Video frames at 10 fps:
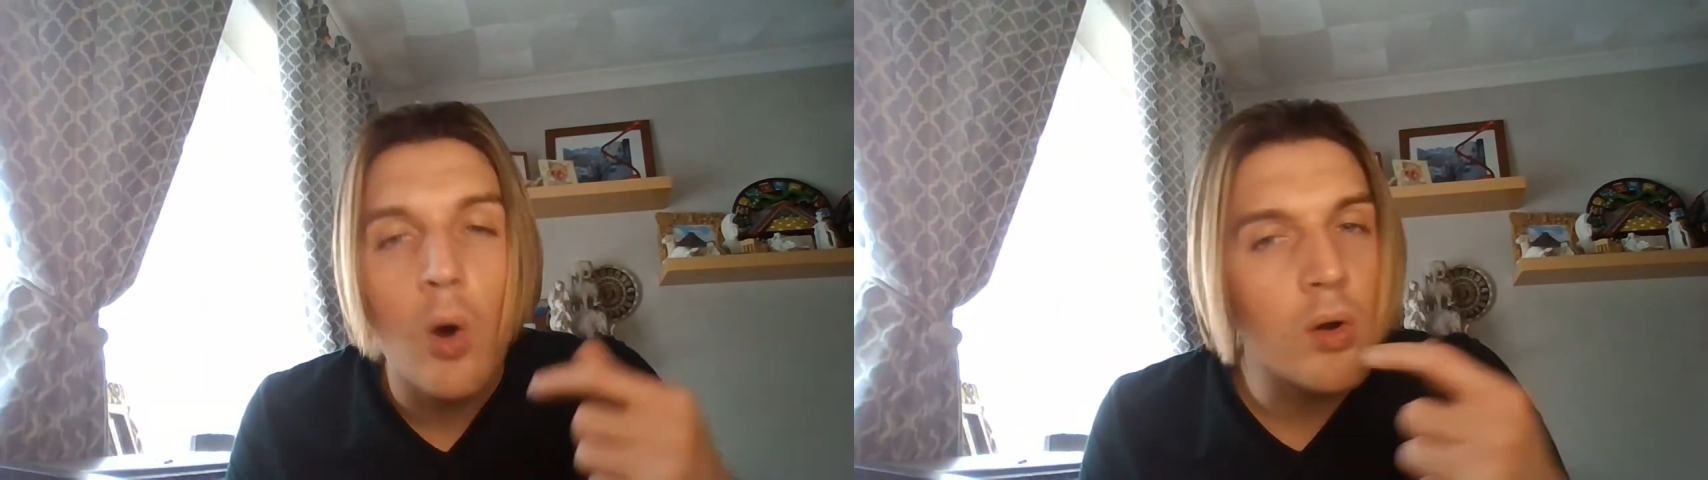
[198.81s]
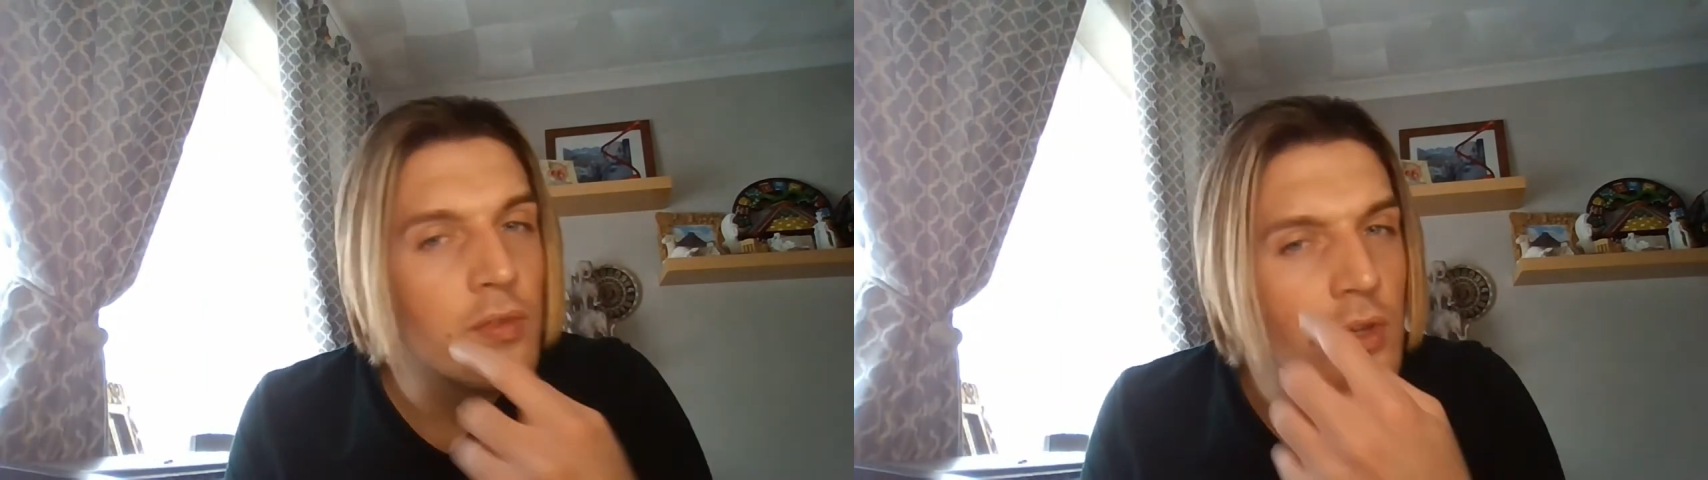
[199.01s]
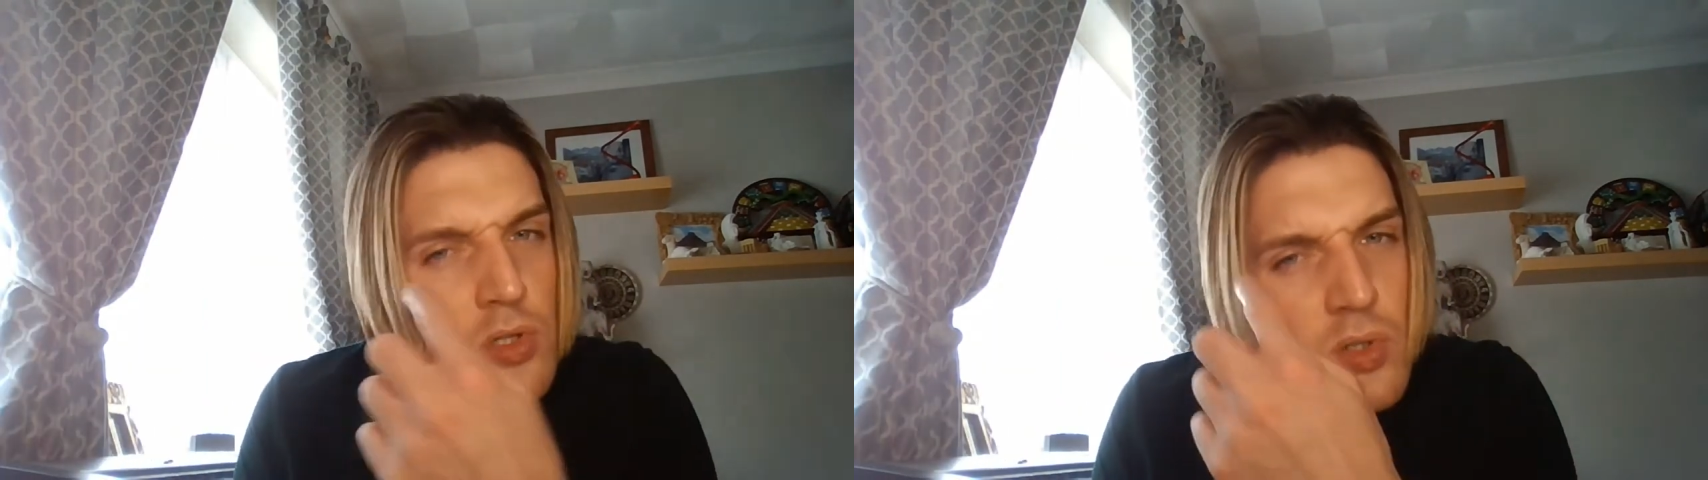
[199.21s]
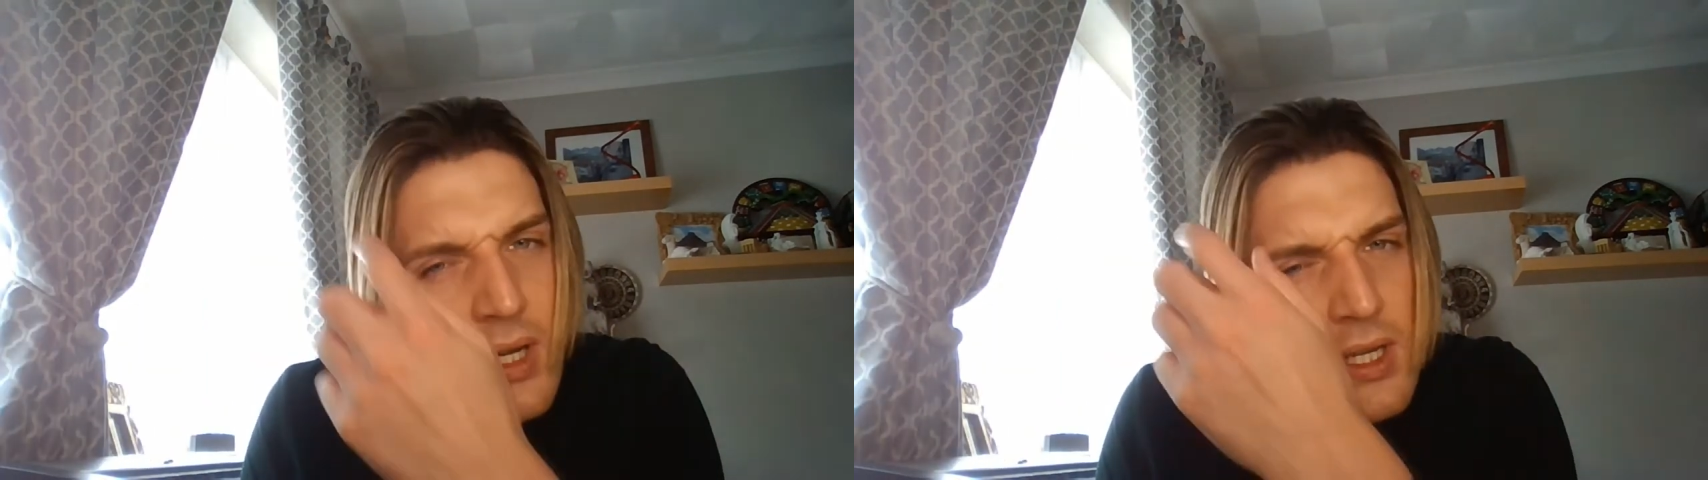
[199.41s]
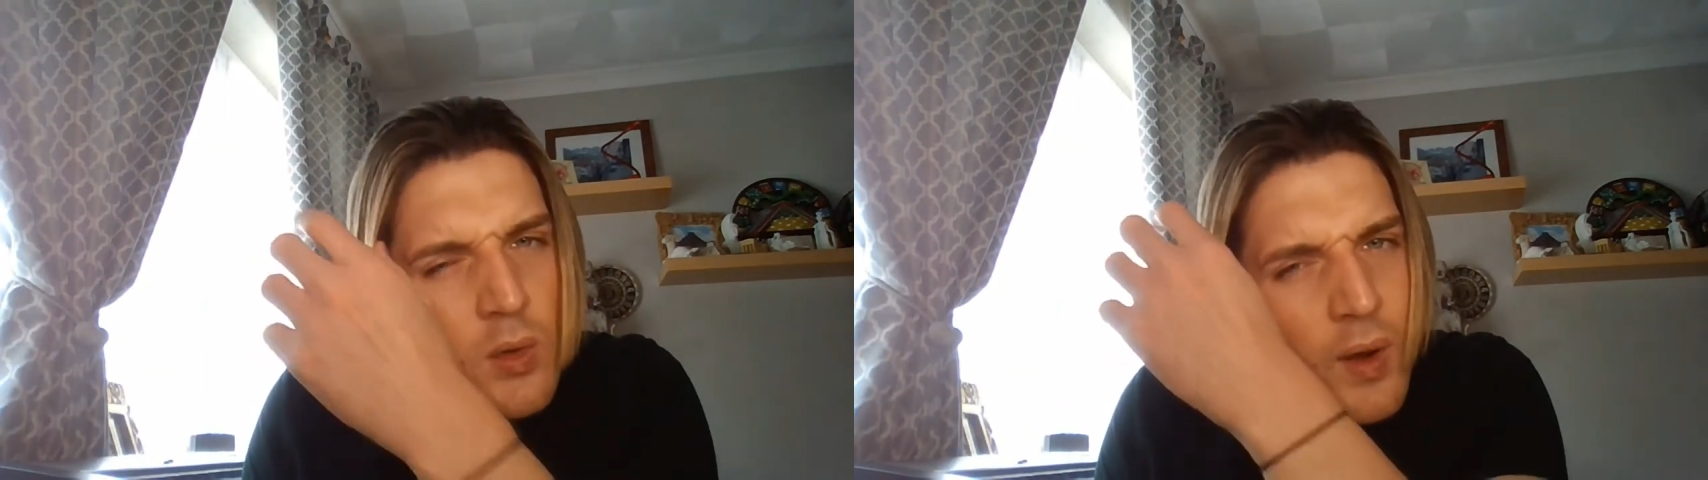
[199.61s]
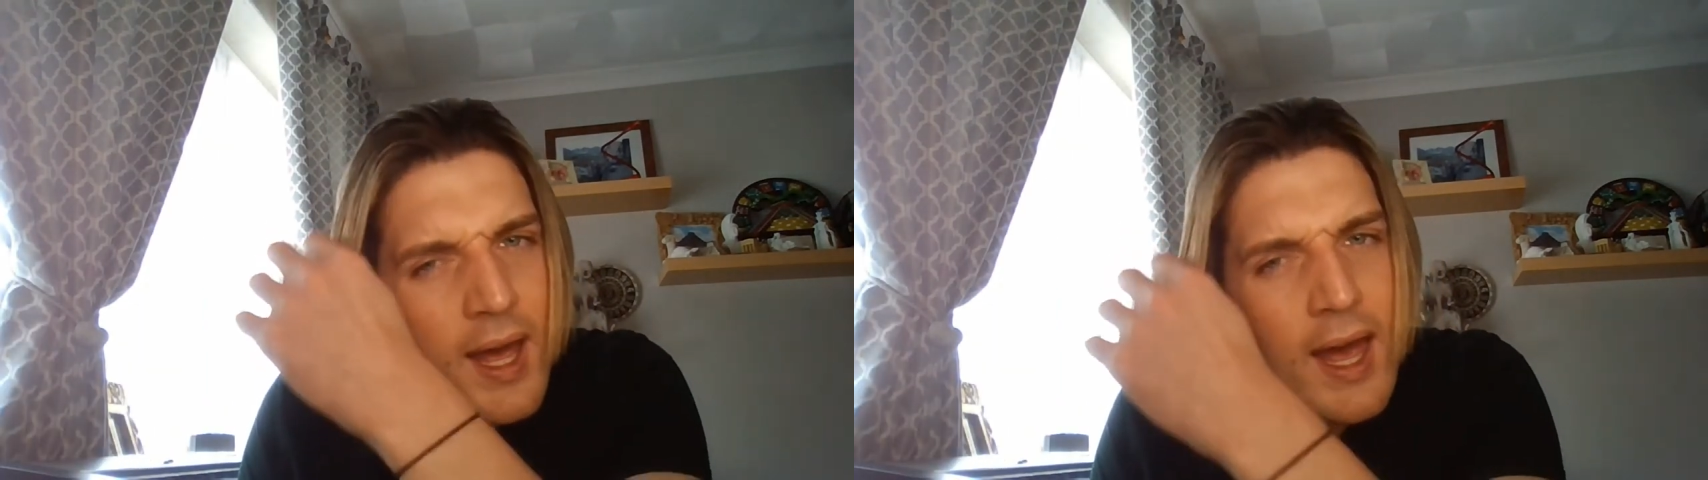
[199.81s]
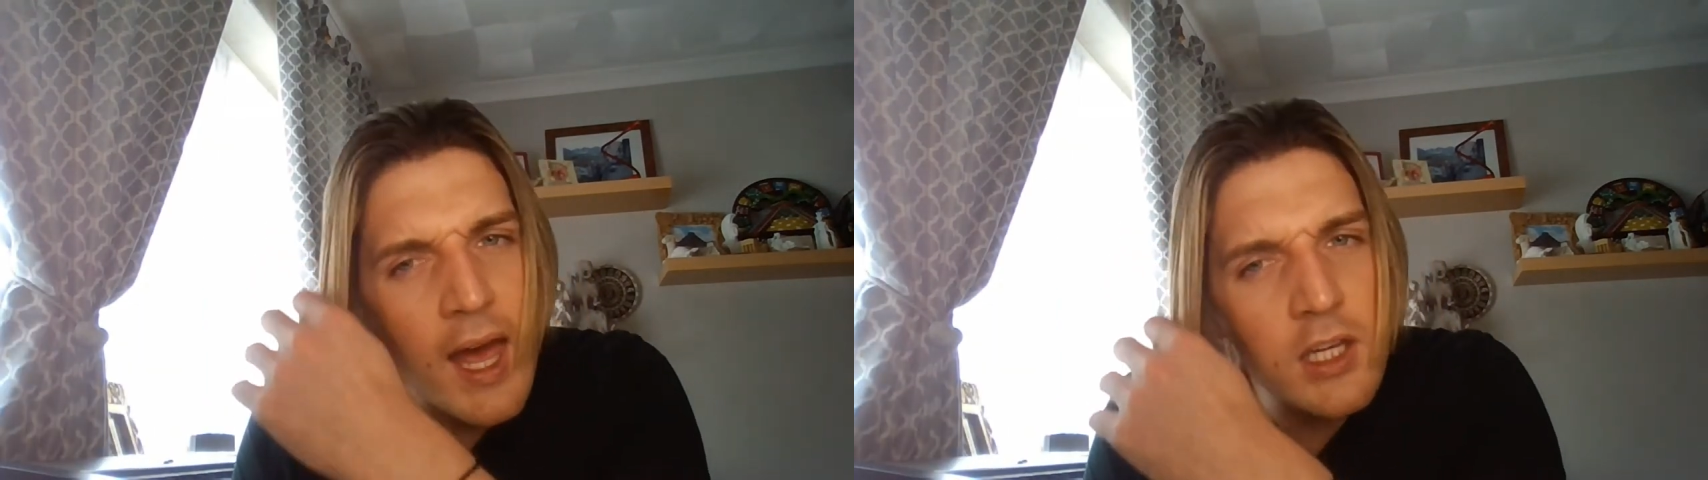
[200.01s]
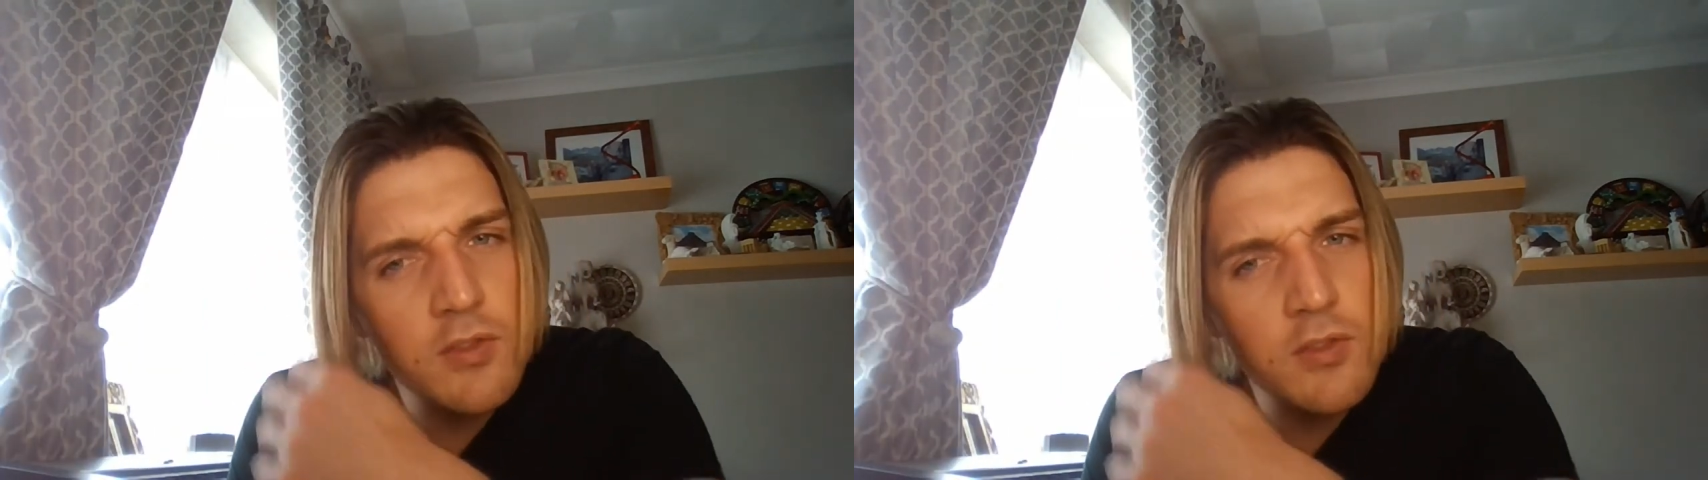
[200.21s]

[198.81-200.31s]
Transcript: or if you straighten your hair and